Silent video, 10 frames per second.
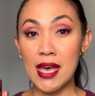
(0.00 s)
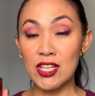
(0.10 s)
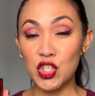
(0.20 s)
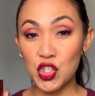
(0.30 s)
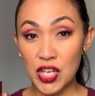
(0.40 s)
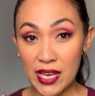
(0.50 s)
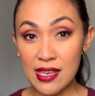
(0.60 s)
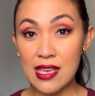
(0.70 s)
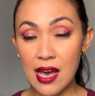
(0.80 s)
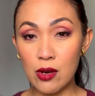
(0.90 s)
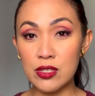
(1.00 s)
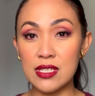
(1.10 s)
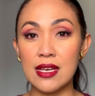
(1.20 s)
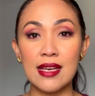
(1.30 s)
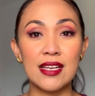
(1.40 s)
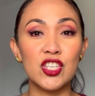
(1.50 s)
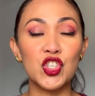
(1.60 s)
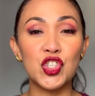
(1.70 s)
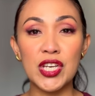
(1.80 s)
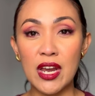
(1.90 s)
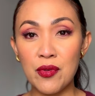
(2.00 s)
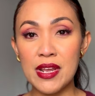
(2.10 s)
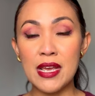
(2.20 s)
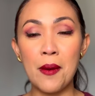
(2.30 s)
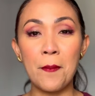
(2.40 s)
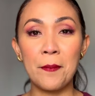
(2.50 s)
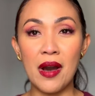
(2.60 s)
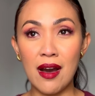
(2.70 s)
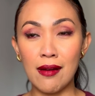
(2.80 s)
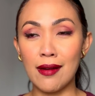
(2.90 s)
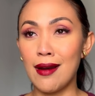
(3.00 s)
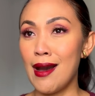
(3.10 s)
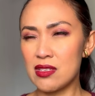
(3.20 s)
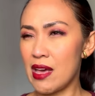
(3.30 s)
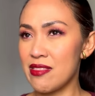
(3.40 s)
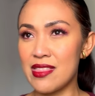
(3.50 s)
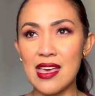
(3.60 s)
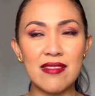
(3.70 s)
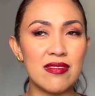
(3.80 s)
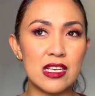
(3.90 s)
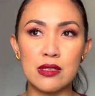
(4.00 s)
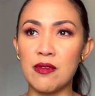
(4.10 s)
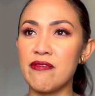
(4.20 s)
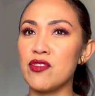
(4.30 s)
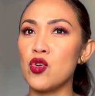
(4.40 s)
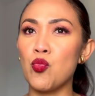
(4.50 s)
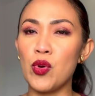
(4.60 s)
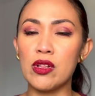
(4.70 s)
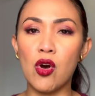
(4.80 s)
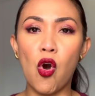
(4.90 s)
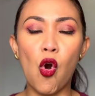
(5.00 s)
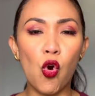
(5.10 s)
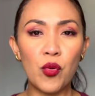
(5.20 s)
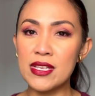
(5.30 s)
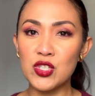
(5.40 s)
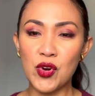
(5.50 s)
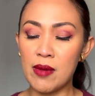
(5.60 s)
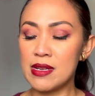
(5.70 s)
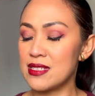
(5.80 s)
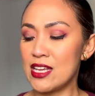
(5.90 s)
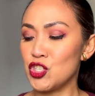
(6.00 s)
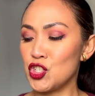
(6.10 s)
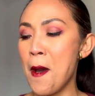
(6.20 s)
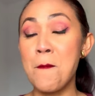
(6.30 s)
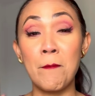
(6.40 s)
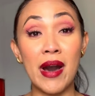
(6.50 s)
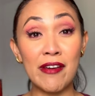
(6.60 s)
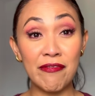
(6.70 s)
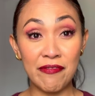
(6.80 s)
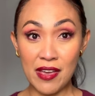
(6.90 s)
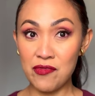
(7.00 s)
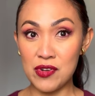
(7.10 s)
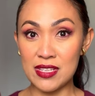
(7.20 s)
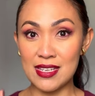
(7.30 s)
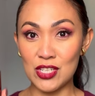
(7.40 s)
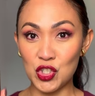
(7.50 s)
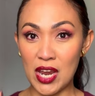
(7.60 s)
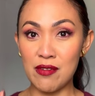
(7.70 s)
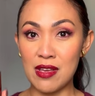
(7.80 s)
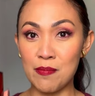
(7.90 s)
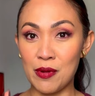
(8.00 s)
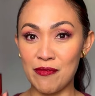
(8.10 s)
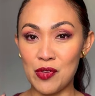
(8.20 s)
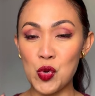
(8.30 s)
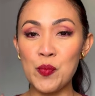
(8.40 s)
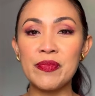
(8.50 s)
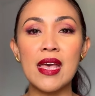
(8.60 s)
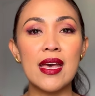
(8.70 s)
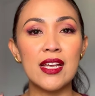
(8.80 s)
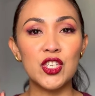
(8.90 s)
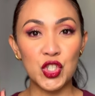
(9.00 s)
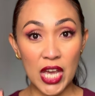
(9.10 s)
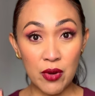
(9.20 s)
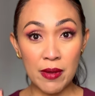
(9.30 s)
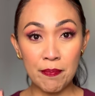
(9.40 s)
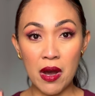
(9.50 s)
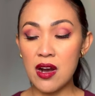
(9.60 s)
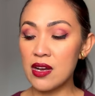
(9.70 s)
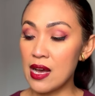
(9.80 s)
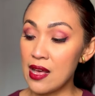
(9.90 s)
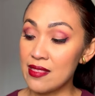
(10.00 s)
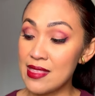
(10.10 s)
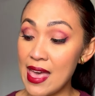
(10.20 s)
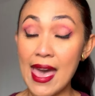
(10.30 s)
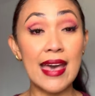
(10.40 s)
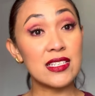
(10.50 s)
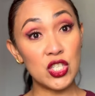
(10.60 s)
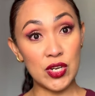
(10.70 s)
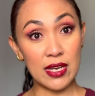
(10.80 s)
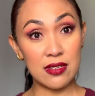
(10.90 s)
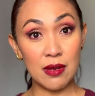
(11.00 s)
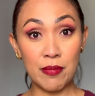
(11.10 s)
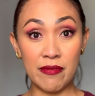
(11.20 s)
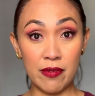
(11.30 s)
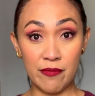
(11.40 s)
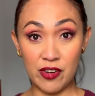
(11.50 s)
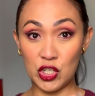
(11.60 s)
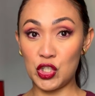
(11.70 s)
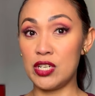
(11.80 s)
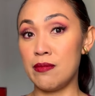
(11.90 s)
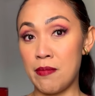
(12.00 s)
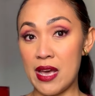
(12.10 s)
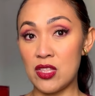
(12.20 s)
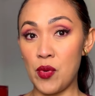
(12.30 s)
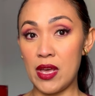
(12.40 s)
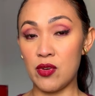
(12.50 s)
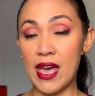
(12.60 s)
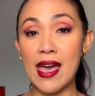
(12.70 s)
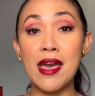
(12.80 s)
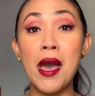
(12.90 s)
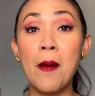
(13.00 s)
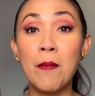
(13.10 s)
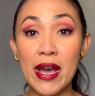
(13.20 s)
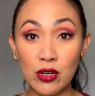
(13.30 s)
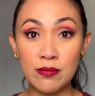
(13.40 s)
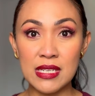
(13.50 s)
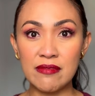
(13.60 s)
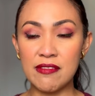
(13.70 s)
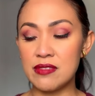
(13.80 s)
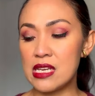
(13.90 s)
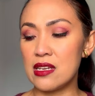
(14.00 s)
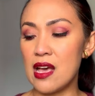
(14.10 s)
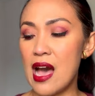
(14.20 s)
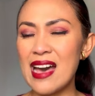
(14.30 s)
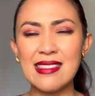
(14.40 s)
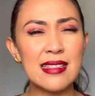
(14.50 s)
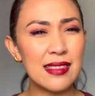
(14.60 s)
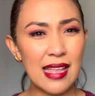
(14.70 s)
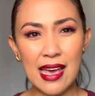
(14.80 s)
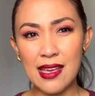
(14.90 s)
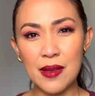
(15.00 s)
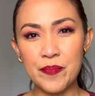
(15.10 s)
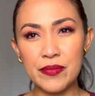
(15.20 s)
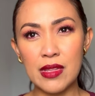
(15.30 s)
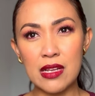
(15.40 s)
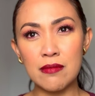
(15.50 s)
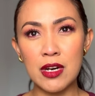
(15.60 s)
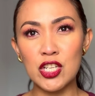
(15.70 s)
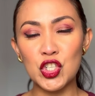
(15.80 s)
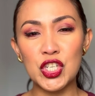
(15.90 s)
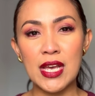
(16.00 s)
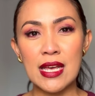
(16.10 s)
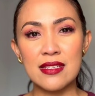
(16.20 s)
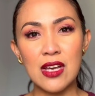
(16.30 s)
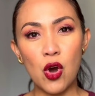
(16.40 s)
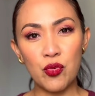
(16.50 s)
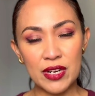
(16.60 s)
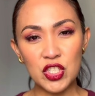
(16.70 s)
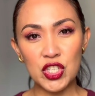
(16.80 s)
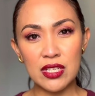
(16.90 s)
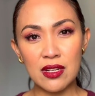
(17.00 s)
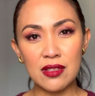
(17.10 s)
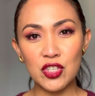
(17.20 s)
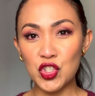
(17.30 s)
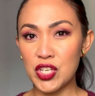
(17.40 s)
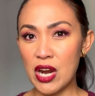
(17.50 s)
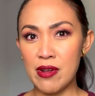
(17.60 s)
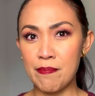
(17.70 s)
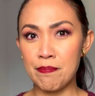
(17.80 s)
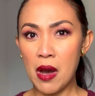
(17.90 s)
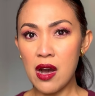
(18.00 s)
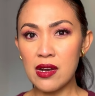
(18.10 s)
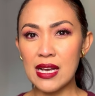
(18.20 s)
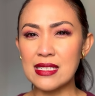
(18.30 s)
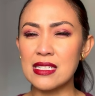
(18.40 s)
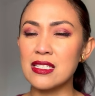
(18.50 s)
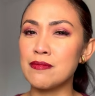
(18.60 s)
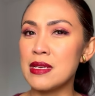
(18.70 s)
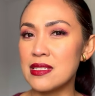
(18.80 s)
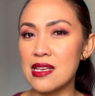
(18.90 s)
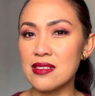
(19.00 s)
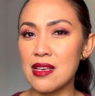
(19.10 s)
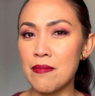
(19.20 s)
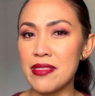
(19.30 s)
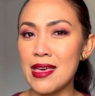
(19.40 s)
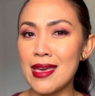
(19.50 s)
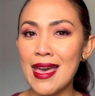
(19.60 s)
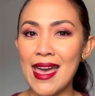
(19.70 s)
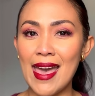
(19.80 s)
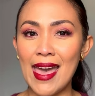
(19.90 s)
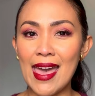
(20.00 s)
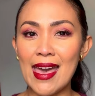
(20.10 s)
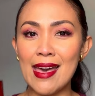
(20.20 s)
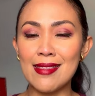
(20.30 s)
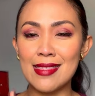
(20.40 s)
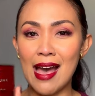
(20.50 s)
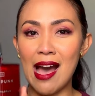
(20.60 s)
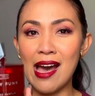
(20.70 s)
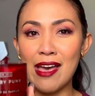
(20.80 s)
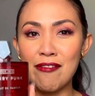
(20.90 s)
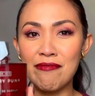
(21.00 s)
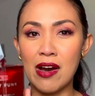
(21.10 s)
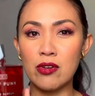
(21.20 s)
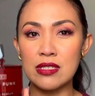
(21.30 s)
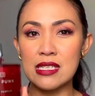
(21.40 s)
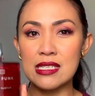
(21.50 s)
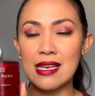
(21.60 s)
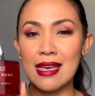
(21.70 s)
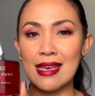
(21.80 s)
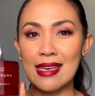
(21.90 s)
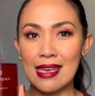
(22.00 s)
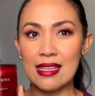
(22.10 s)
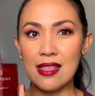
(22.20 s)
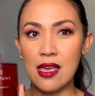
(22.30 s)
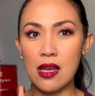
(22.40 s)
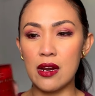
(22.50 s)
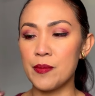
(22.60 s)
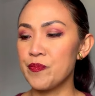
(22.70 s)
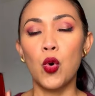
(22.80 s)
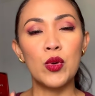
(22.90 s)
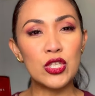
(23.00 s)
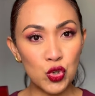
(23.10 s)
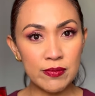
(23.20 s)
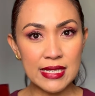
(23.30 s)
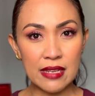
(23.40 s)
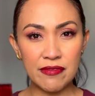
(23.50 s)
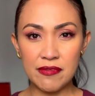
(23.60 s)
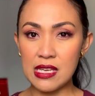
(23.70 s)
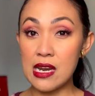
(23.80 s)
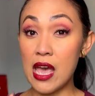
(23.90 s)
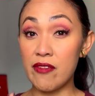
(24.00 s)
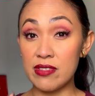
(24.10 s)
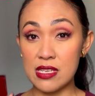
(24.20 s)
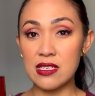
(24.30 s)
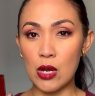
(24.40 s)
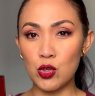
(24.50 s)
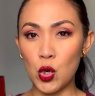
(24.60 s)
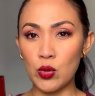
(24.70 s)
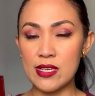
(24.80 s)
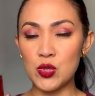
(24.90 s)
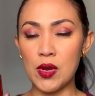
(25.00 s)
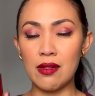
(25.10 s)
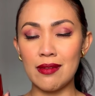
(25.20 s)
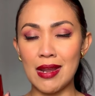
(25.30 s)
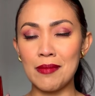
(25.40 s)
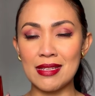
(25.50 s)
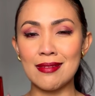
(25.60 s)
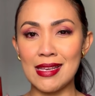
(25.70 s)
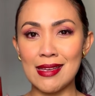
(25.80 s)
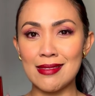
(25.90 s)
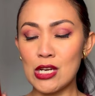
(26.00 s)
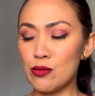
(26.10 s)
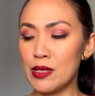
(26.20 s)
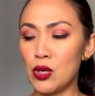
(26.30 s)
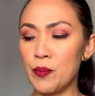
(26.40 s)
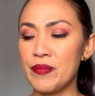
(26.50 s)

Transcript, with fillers: checking out Cherry Punk. I think this perfume will always grab attention. My favorite cherry perfume, Cherry Punk, the Extrait de Parfum version, by the way, okay? By Room ten fifteen. I didn't like that much the original Cherry Punk, as it's missing something, and I found it in here. With Room ten fifteen, I have a discount code as well, and I'm gonna link it down below.